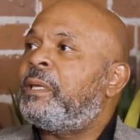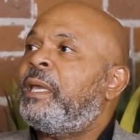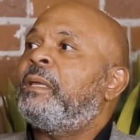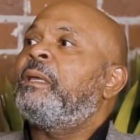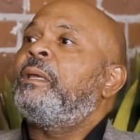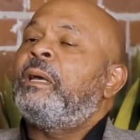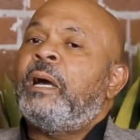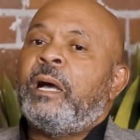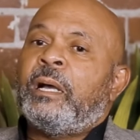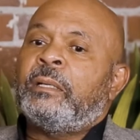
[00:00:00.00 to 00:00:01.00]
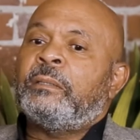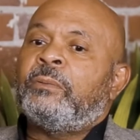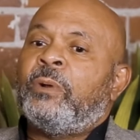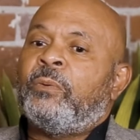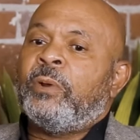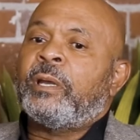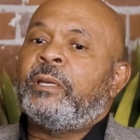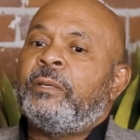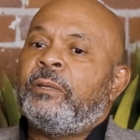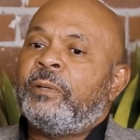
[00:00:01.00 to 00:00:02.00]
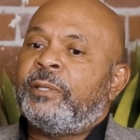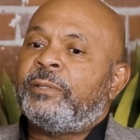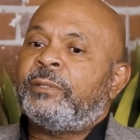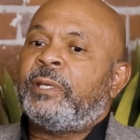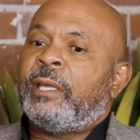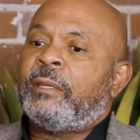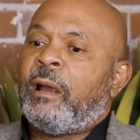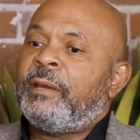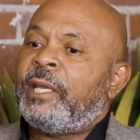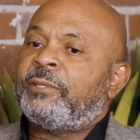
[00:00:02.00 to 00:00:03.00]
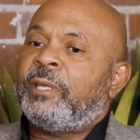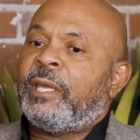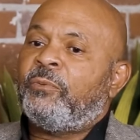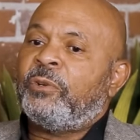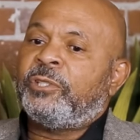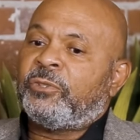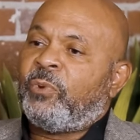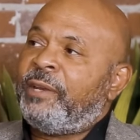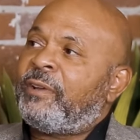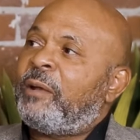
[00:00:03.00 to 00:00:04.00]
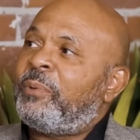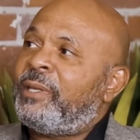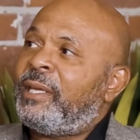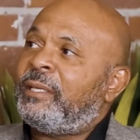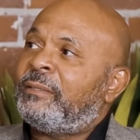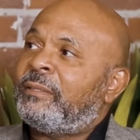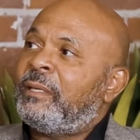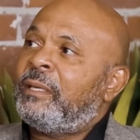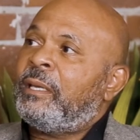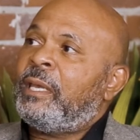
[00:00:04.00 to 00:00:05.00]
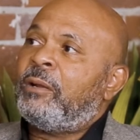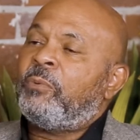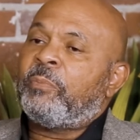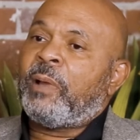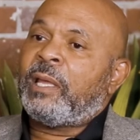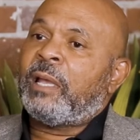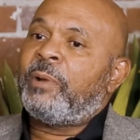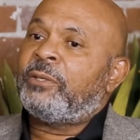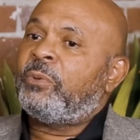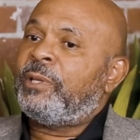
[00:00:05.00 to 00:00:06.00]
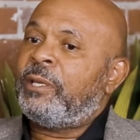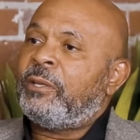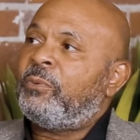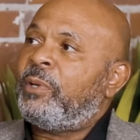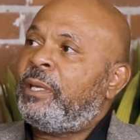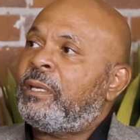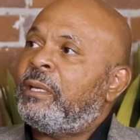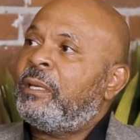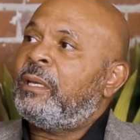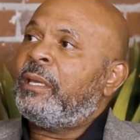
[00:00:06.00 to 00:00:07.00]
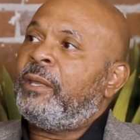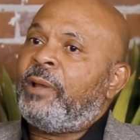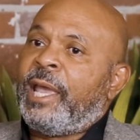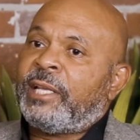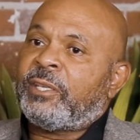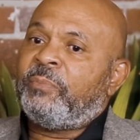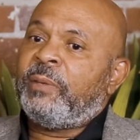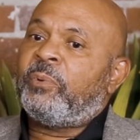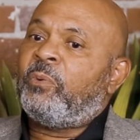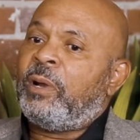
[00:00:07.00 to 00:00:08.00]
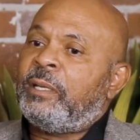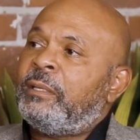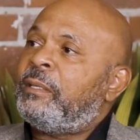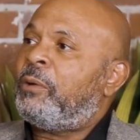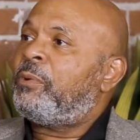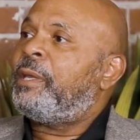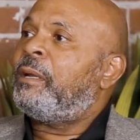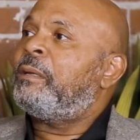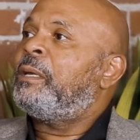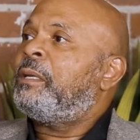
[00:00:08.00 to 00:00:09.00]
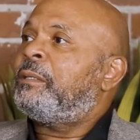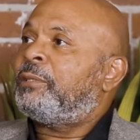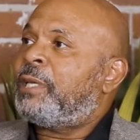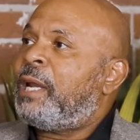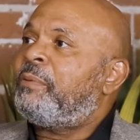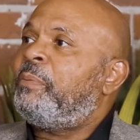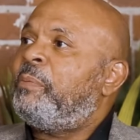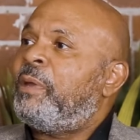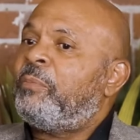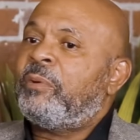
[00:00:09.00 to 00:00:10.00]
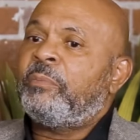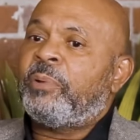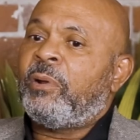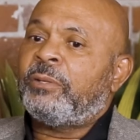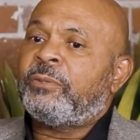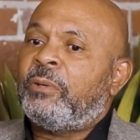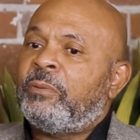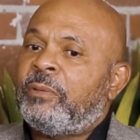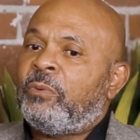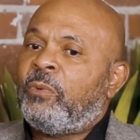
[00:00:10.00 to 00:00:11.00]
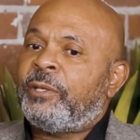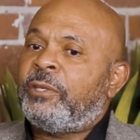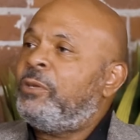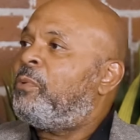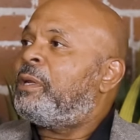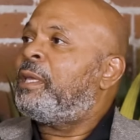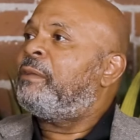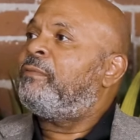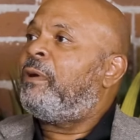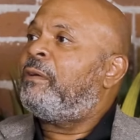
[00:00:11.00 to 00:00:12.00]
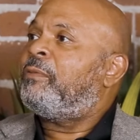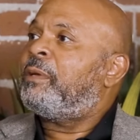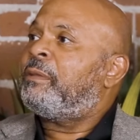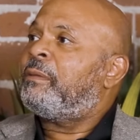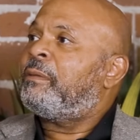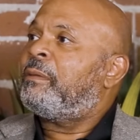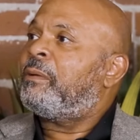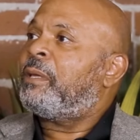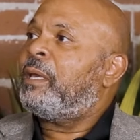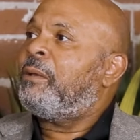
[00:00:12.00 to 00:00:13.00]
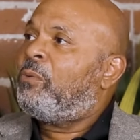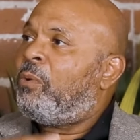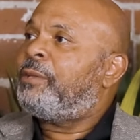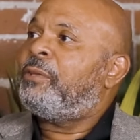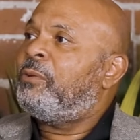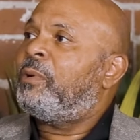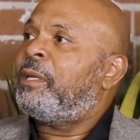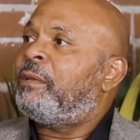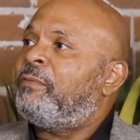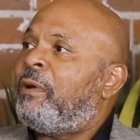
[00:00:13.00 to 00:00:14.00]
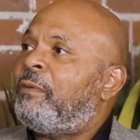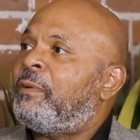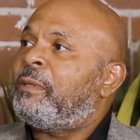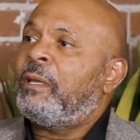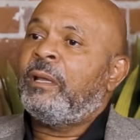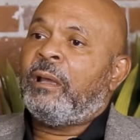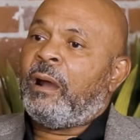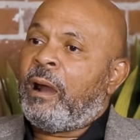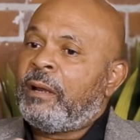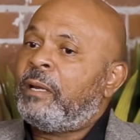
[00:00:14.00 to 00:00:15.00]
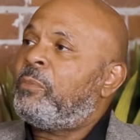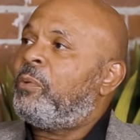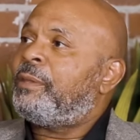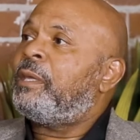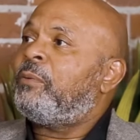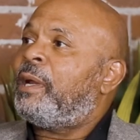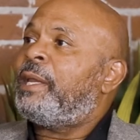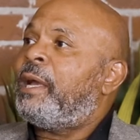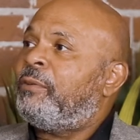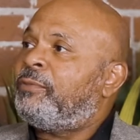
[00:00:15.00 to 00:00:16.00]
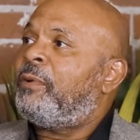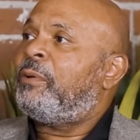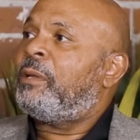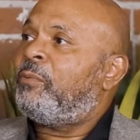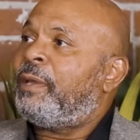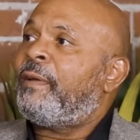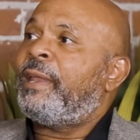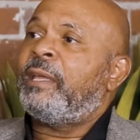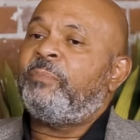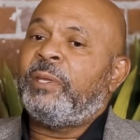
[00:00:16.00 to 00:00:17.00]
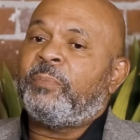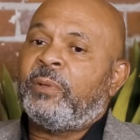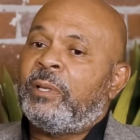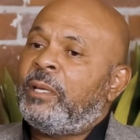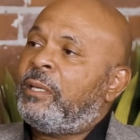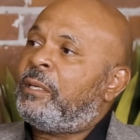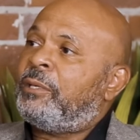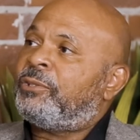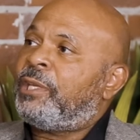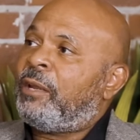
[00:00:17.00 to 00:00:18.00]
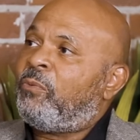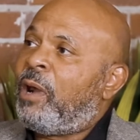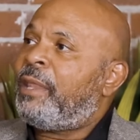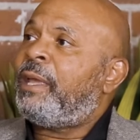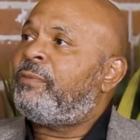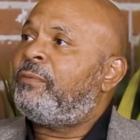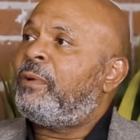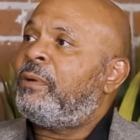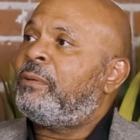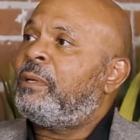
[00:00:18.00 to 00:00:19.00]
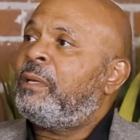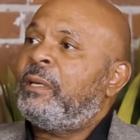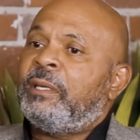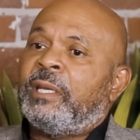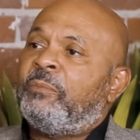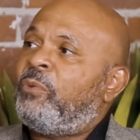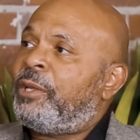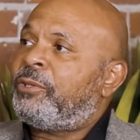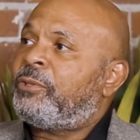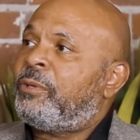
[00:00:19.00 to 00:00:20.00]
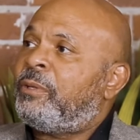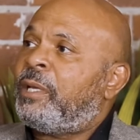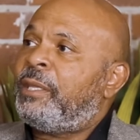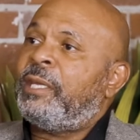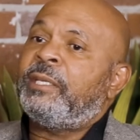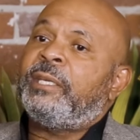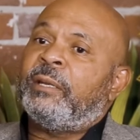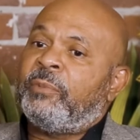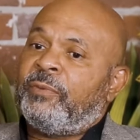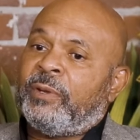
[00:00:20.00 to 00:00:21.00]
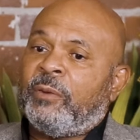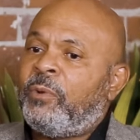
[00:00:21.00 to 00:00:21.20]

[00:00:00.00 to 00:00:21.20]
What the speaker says: Okay. What we're going to do is that our next thing, and we're just waiting a couple of days, we'll probably come out toward the end of the week, asking people, one, that were there to sign up to be a member, but also, what do you want to get involved with? Okay. What do you want to get involved with? Our number one thing right now is voting. We've got to get people to understand why they have to vote, get them registered, and then get them to vote.